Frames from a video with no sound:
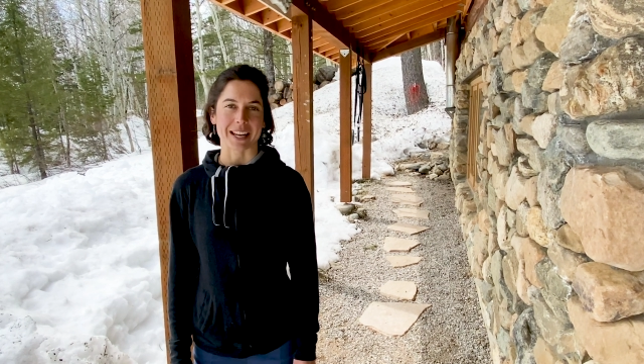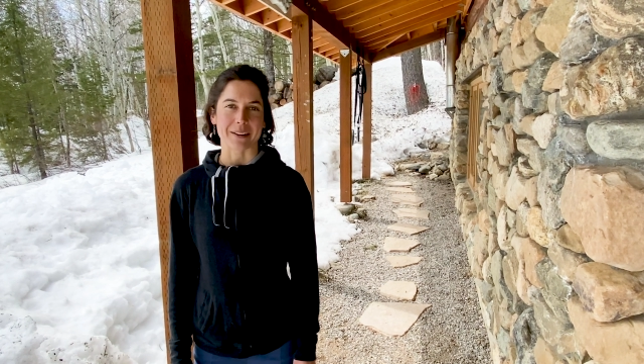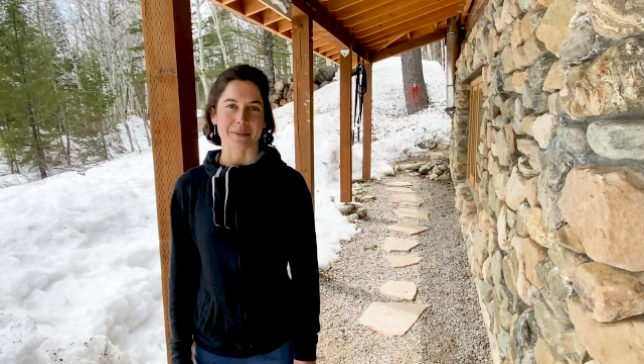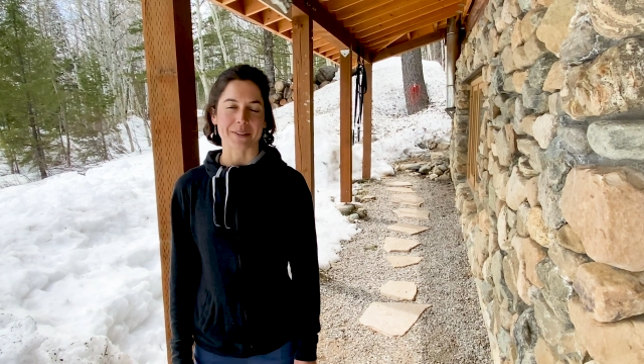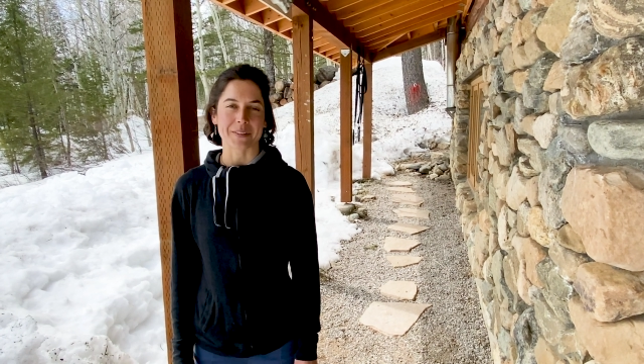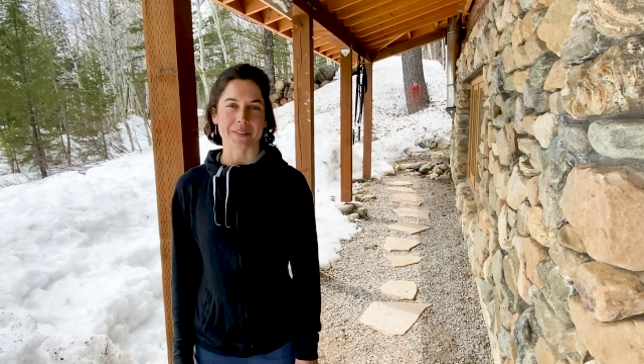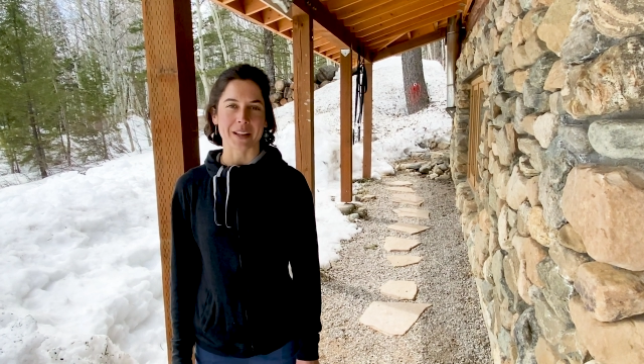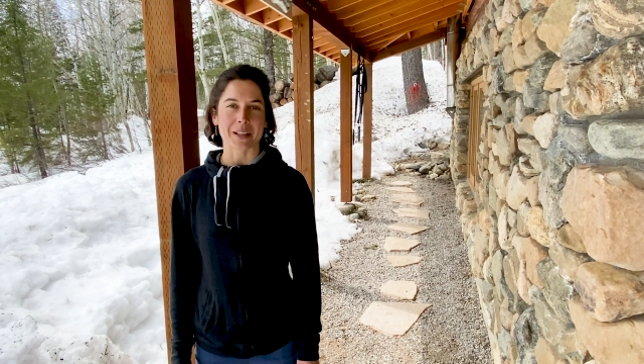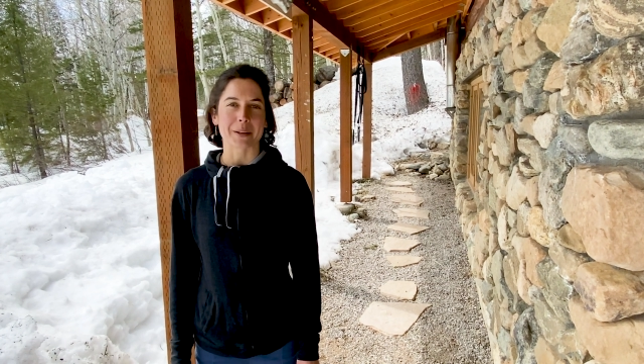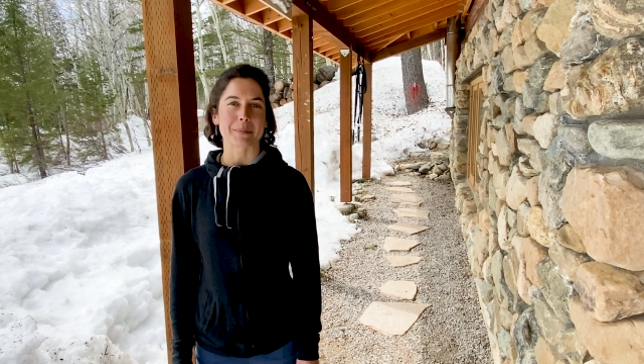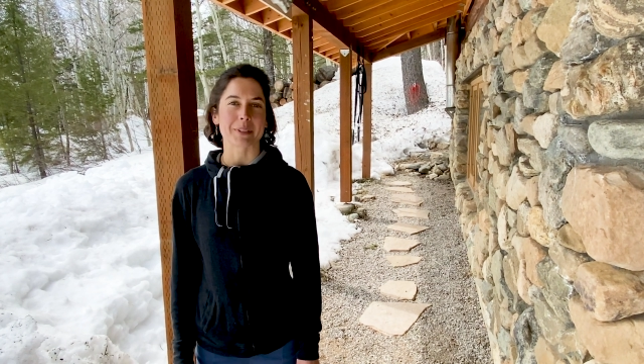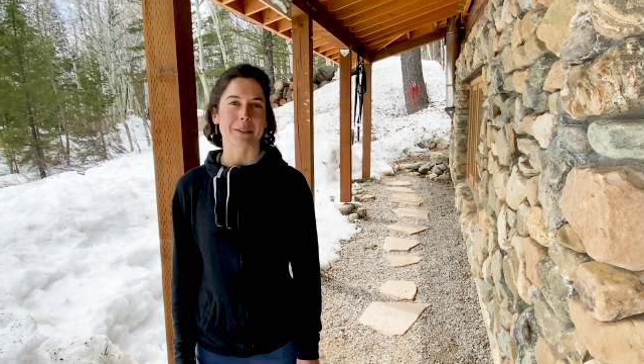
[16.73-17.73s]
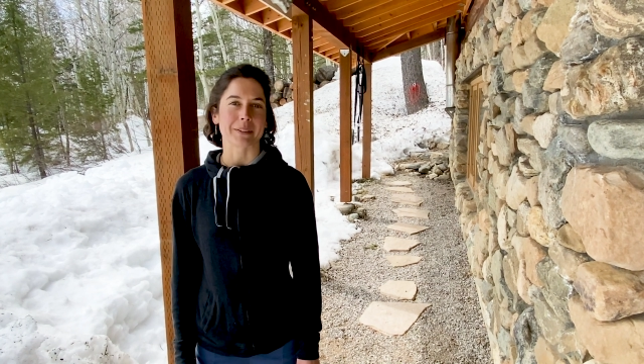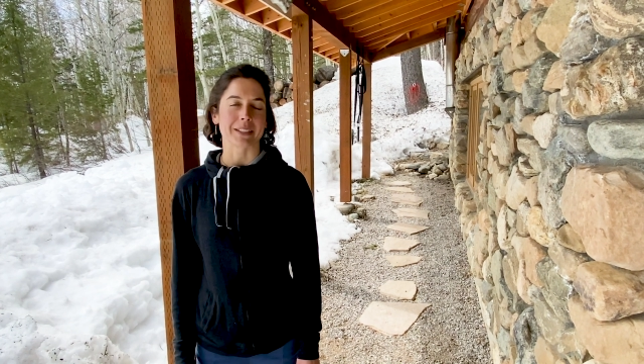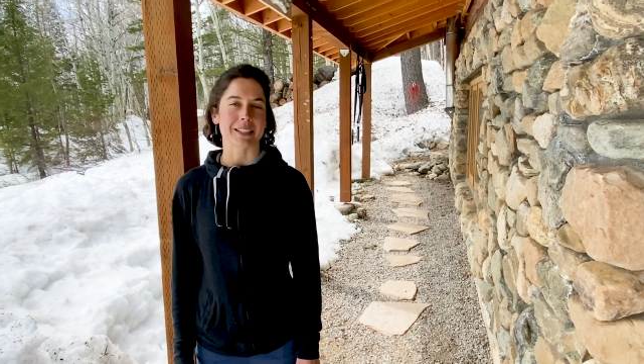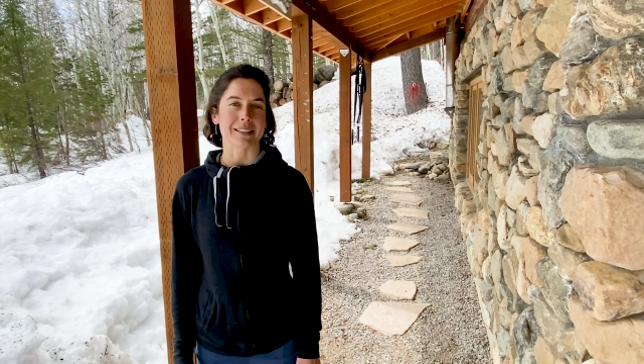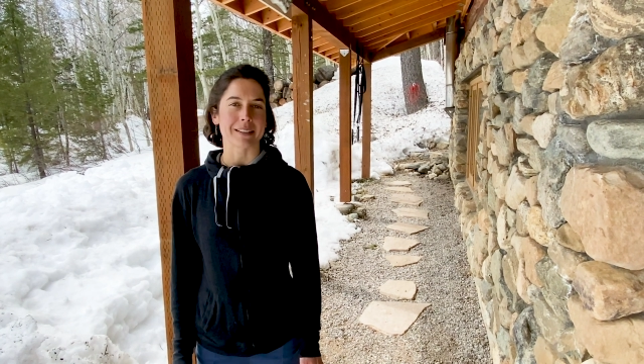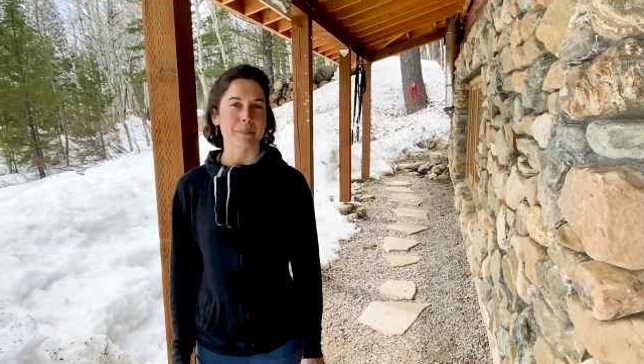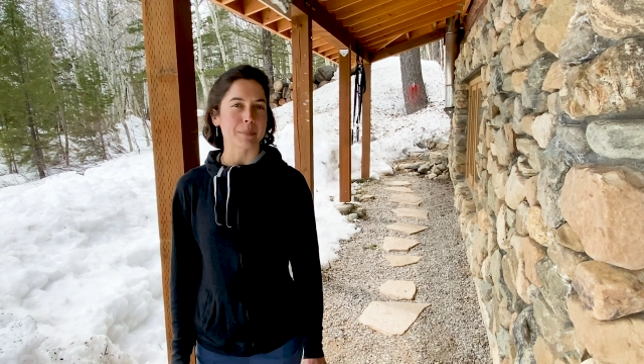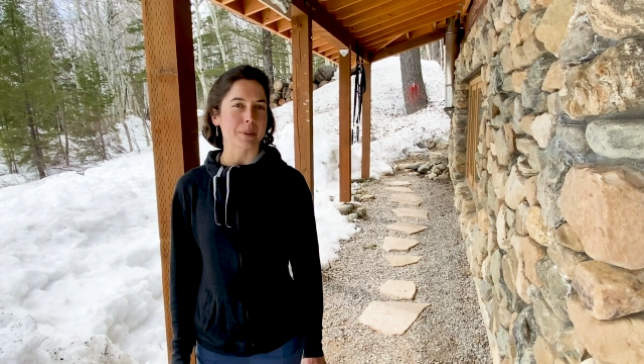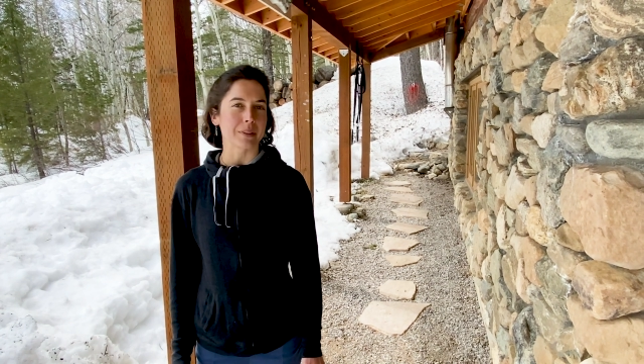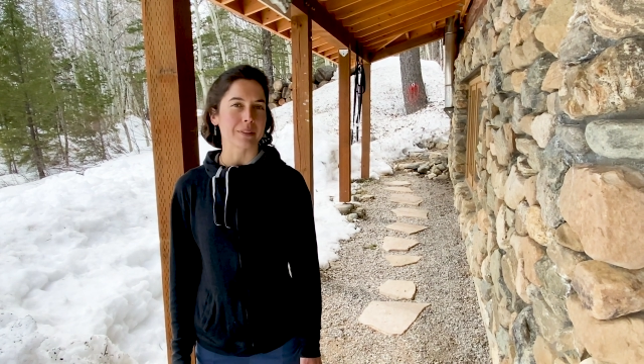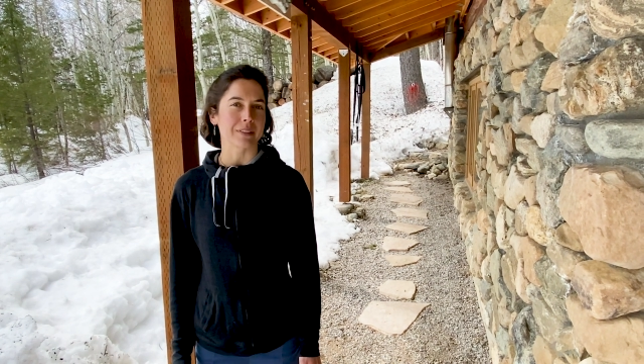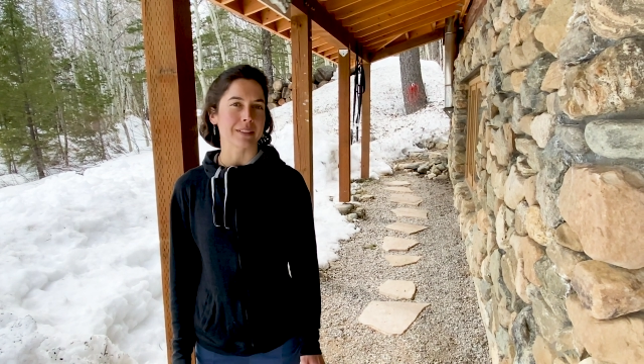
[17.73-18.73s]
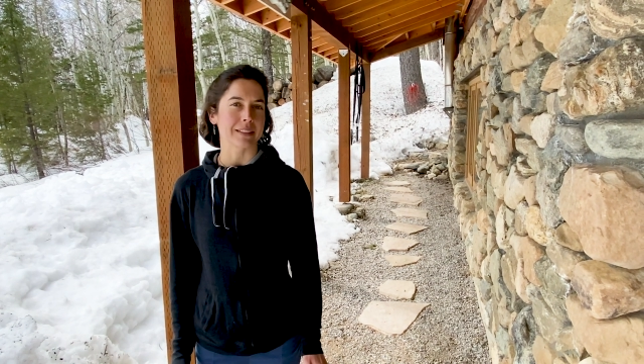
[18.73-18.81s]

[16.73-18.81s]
and we've developed a really simple,